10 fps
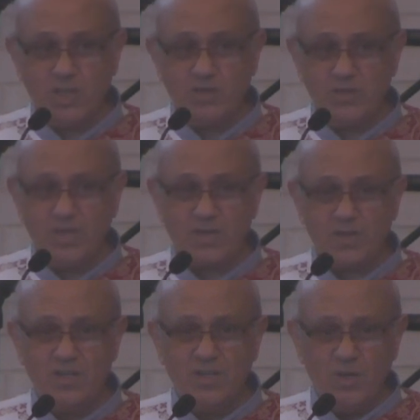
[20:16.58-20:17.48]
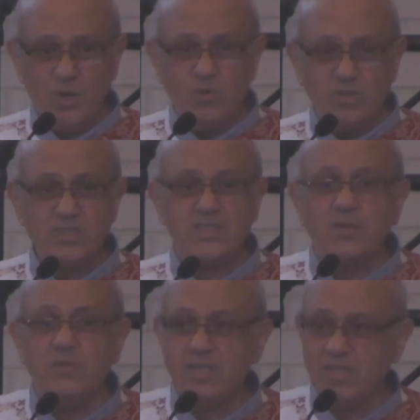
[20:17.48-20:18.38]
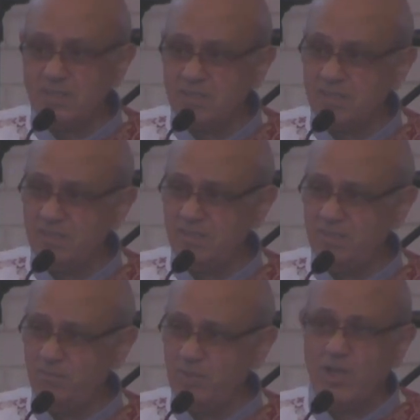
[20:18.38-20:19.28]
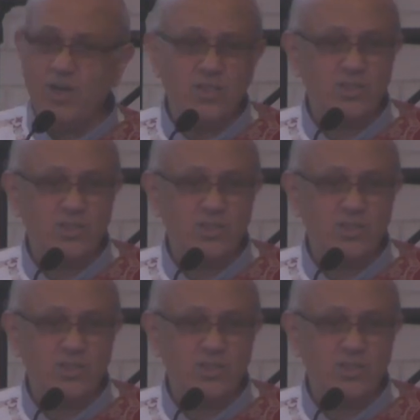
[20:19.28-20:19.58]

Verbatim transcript: of their own stubbornness, because